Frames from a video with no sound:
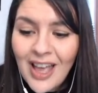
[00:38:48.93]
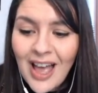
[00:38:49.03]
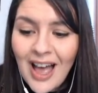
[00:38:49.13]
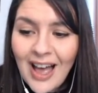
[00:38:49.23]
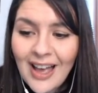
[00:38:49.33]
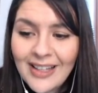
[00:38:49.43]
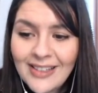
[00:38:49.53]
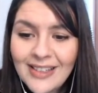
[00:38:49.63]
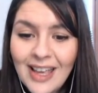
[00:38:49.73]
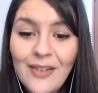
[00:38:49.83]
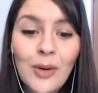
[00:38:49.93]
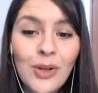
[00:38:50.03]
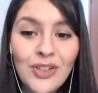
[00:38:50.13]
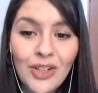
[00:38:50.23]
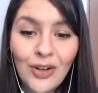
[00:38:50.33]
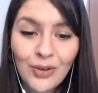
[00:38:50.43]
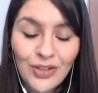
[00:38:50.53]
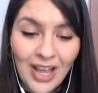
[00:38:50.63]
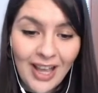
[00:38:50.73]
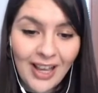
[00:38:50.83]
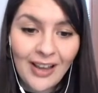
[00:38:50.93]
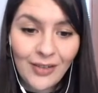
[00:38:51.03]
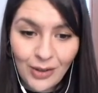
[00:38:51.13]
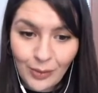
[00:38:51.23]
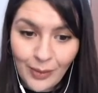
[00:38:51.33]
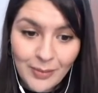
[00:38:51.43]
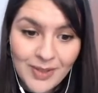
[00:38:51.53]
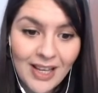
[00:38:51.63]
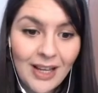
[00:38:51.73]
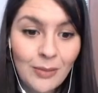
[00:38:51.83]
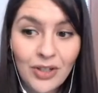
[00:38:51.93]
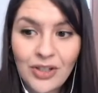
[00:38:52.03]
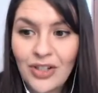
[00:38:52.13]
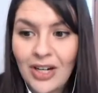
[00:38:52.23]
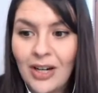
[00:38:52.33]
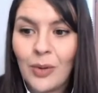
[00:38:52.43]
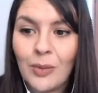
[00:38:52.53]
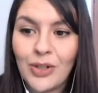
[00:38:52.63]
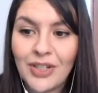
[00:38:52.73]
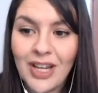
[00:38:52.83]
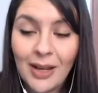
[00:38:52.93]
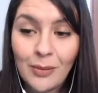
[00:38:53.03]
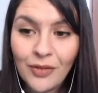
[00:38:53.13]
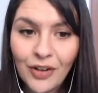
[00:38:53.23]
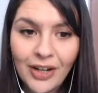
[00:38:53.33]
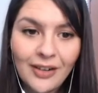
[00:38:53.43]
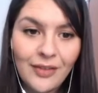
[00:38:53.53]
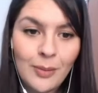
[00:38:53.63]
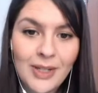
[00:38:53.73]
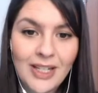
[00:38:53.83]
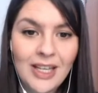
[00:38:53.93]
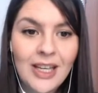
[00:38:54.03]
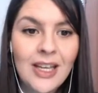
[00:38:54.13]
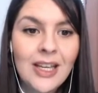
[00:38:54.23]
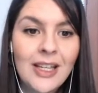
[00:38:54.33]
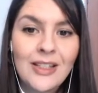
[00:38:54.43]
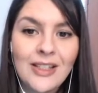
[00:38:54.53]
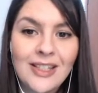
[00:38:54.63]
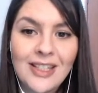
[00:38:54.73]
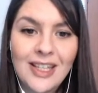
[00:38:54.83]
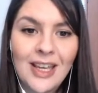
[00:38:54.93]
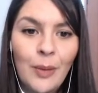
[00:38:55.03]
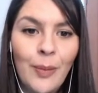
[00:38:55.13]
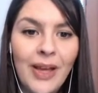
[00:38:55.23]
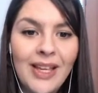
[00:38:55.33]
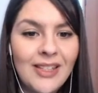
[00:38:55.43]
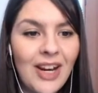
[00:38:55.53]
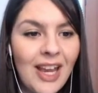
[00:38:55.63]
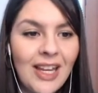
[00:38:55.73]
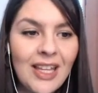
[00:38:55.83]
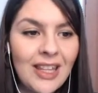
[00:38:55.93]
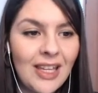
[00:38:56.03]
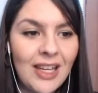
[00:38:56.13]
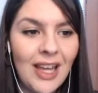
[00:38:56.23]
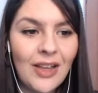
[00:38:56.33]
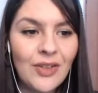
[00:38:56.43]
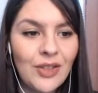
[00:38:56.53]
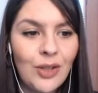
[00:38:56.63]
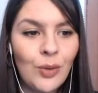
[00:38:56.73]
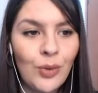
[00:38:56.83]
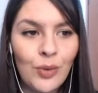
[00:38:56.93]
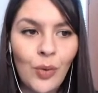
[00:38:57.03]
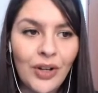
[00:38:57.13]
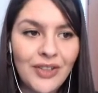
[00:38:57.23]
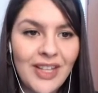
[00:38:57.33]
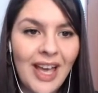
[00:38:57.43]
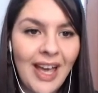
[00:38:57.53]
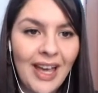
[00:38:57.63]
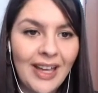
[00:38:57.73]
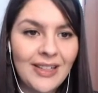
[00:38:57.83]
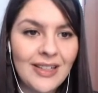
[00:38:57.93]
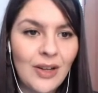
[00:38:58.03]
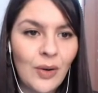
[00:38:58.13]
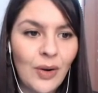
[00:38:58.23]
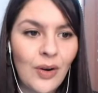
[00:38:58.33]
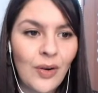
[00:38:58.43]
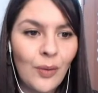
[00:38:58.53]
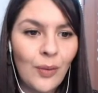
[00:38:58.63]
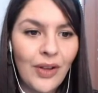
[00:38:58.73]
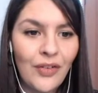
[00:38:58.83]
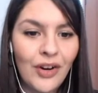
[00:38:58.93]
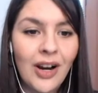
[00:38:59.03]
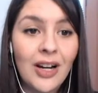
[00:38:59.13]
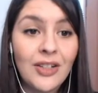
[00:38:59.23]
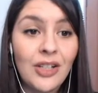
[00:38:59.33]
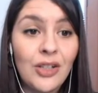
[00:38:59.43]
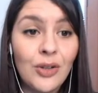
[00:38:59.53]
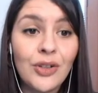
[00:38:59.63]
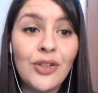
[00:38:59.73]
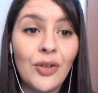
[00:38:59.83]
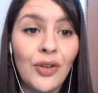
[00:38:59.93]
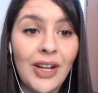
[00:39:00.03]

And everyone should go check out your website. I'm going to share it one more time for everybody to see it. But is there anything else you would want to add with regard to your story